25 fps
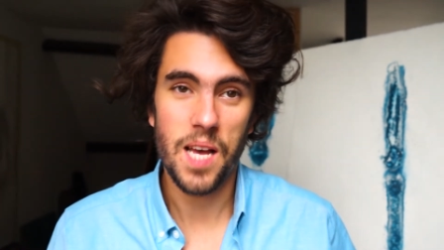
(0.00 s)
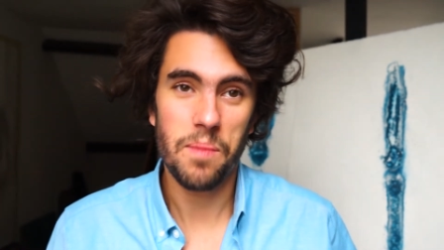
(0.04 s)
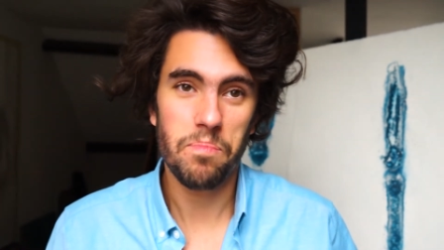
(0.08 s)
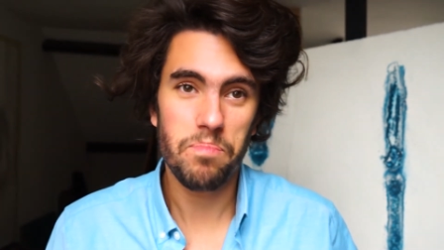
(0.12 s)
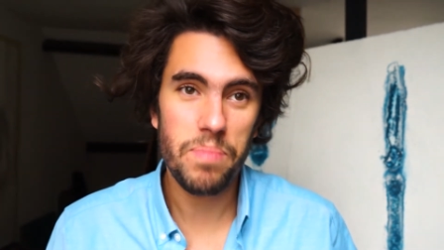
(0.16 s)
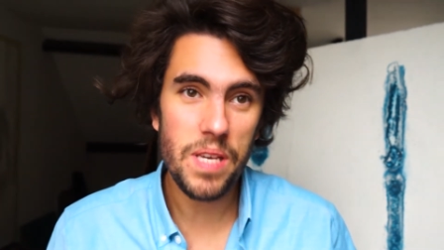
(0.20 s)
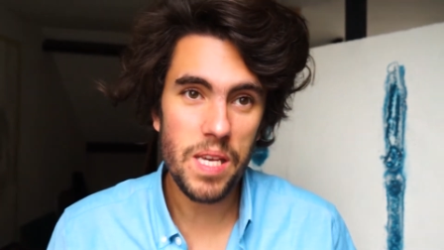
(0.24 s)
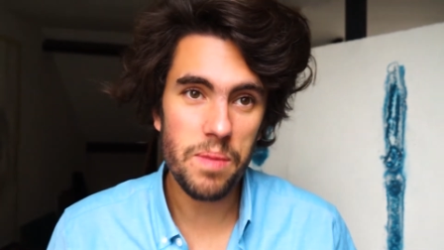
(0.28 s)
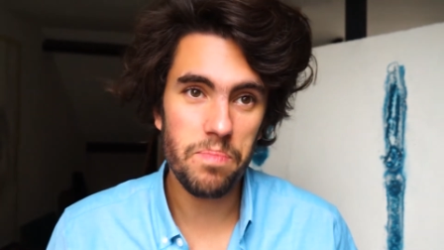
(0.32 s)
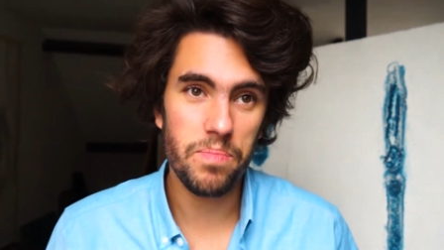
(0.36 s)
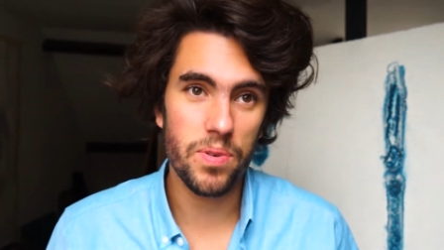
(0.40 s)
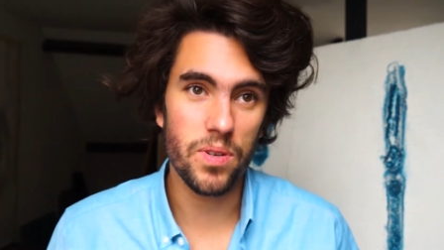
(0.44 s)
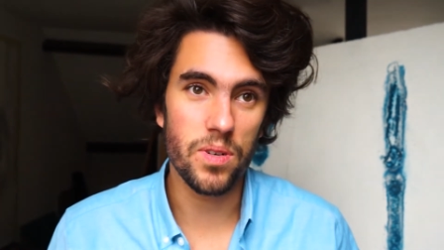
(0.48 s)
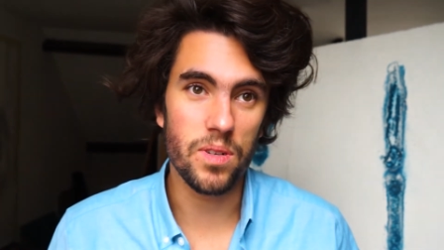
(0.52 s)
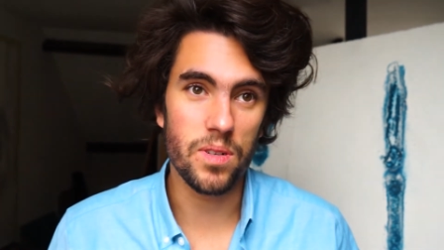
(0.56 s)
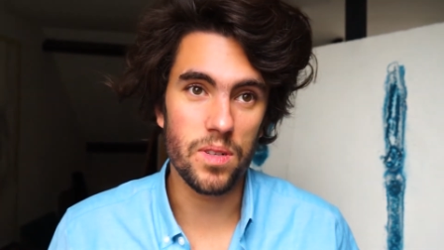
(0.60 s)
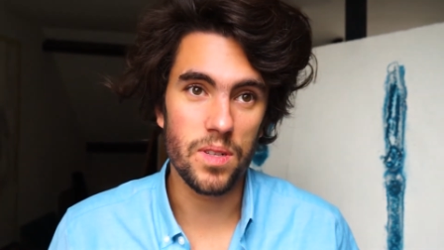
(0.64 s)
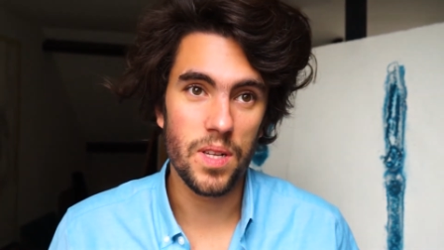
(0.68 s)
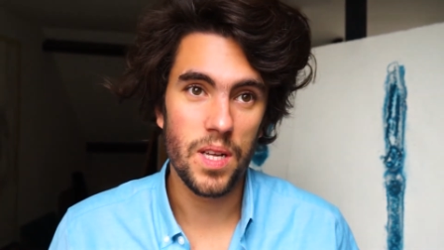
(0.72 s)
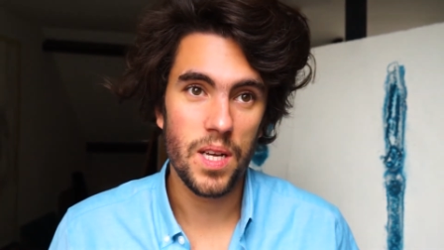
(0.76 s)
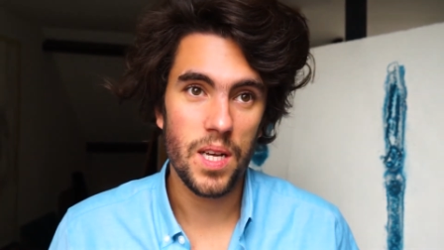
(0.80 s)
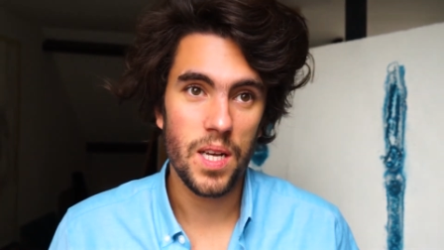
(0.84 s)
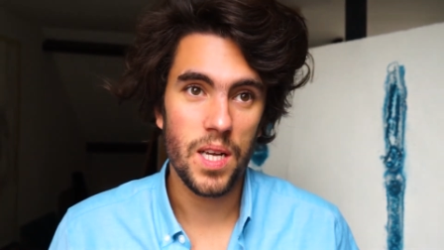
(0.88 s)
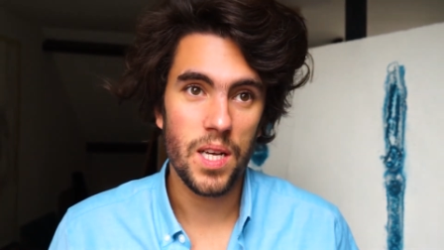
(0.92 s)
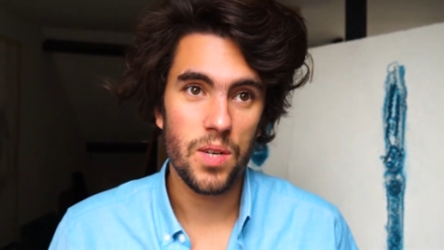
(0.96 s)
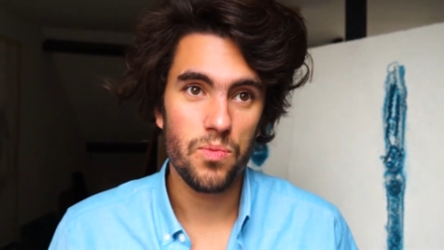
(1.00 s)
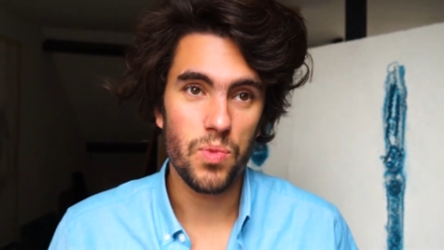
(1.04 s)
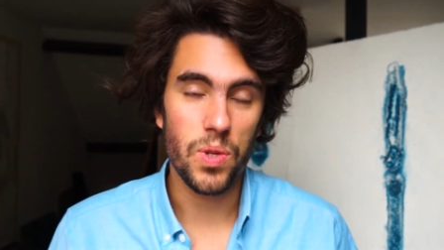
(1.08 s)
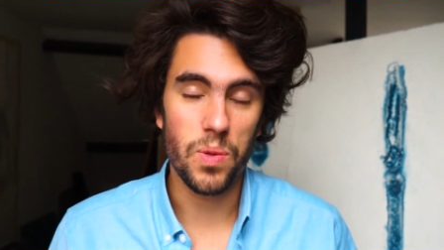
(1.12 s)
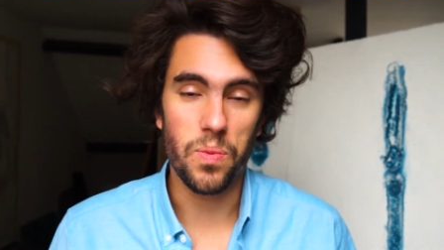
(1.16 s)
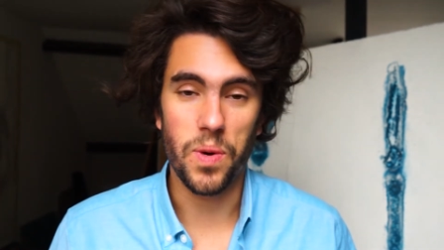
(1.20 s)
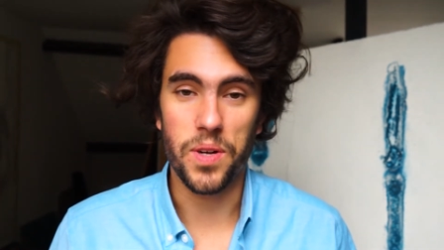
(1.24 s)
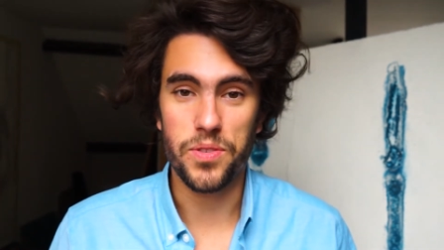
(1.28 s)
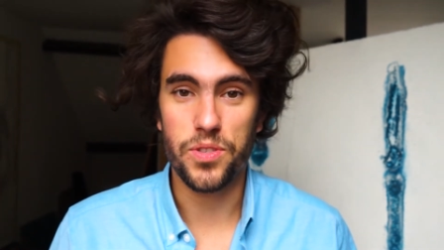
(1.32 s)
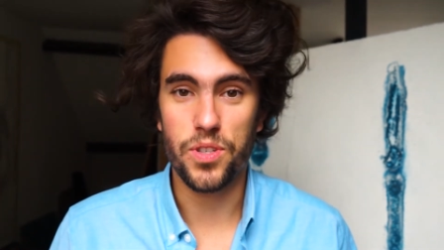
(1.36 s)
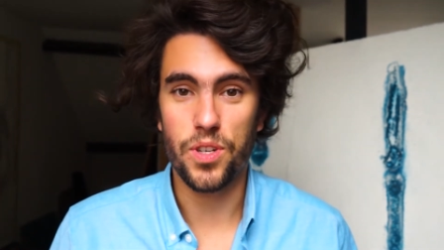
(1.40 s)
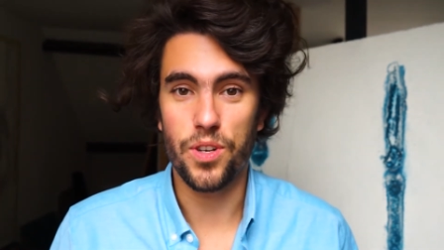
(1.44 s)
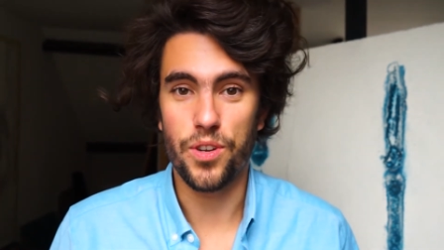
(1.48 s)
people will
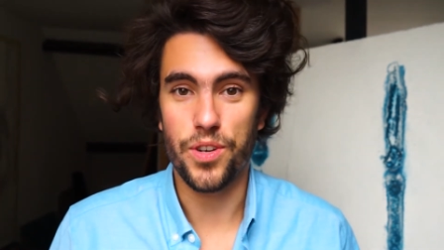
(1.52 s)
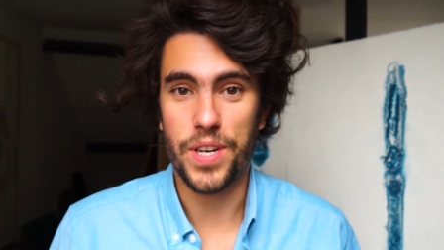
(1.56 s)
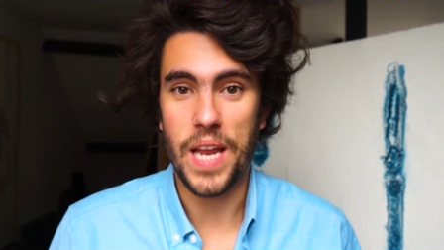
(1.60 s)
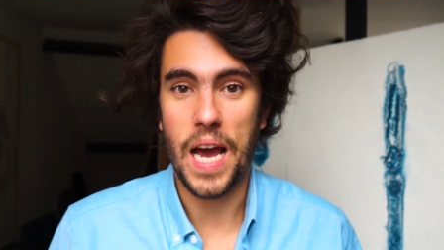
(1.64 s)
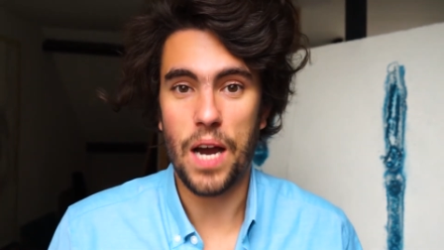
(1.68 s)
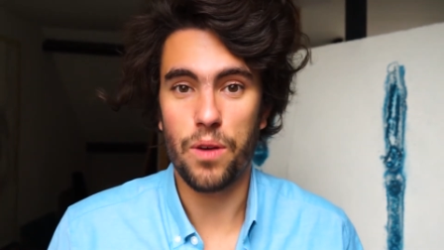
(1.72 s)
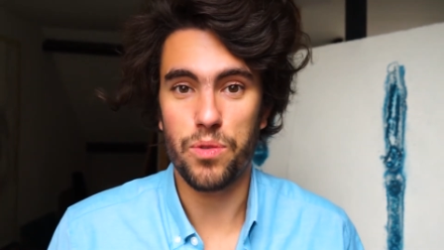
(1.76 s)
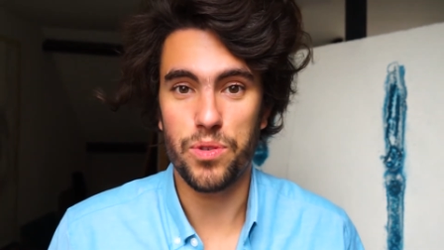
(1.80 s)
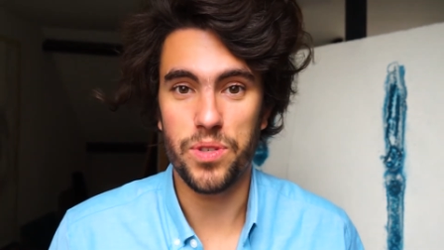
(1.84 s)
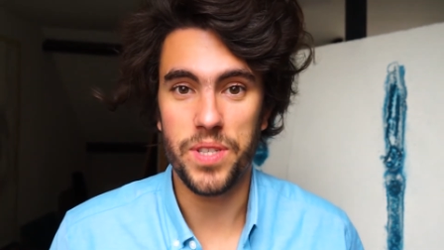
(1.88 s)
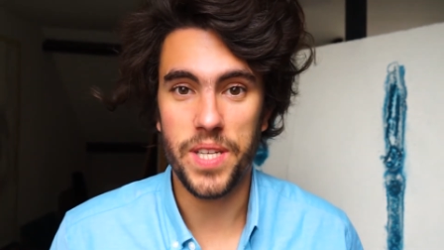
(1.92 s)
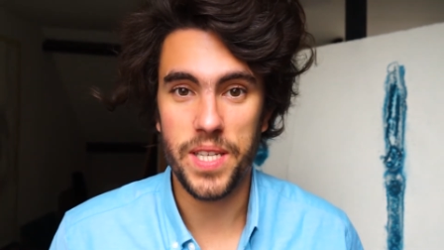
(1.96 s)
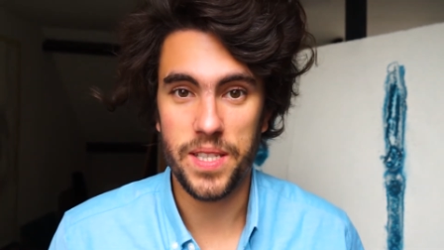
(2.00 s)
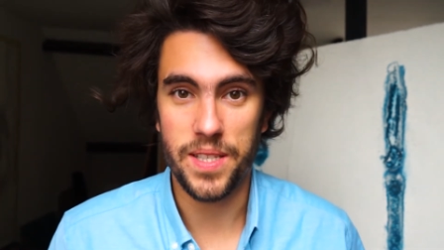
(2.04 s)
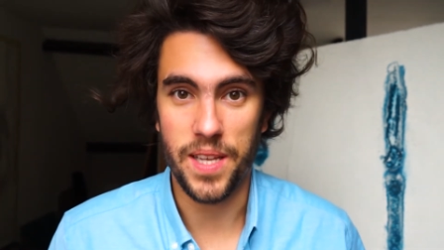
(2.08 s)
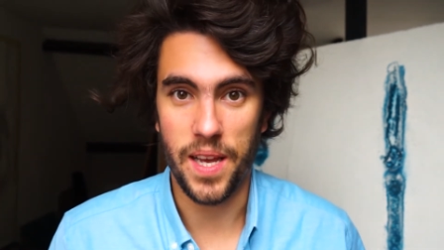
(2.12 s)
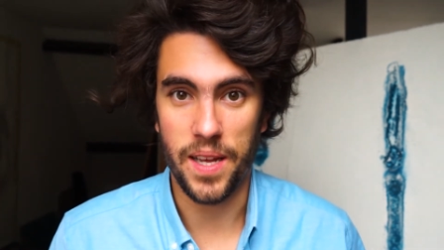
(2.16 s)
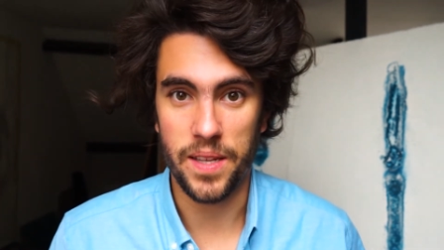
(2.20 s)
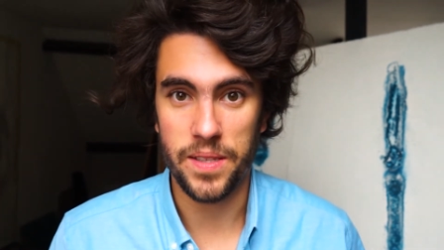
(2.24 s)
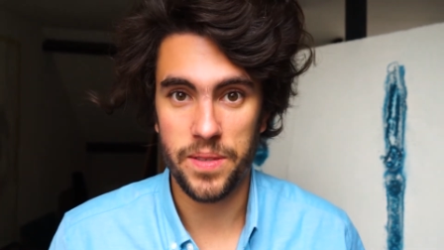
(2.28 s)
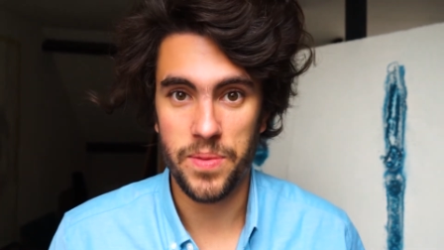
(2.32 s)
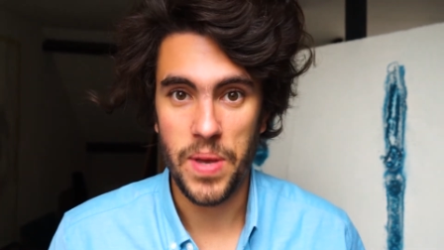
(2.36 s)
want to learn how you did that.